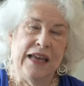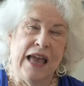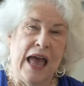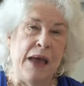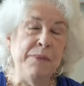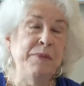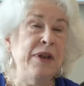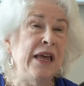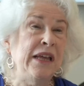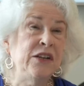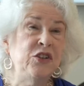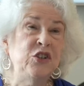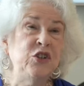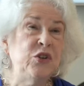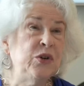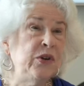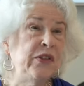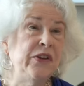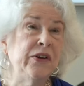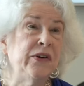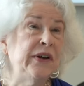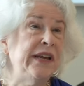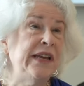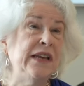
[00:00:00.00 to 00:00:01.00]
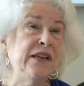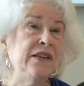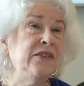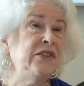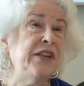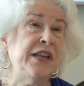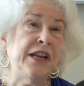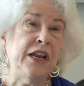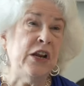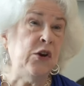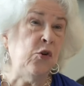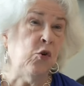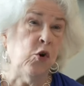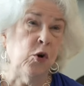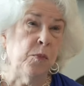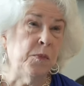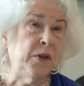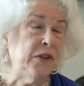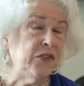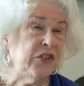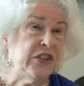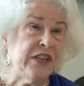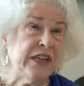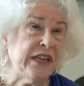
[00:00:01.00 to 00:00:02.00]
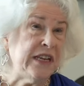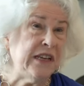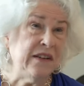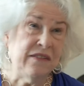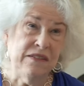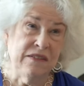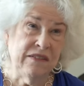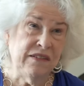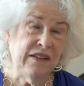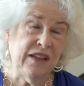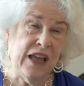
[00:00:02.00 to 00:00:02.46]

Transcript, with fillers: I'm not sure there is any normalcy